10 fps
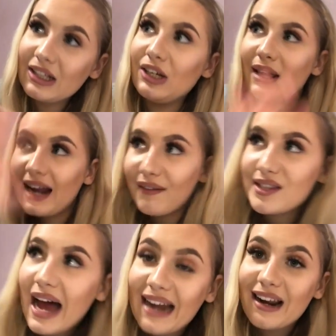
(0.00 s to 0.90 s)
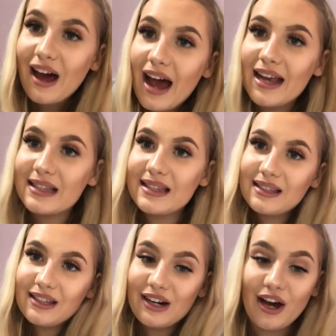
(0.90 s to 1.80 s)
you then have to analyse,
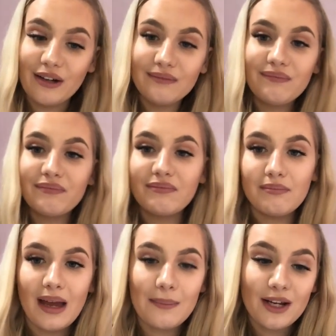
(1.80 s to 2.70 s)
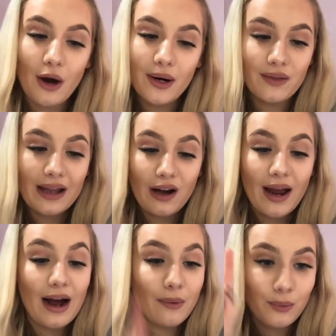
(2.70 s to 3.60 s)
you know, maybe going on that night
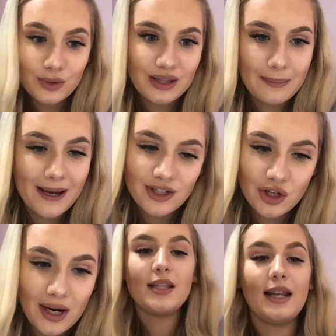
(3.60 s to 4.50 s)
out wasn't the best choice.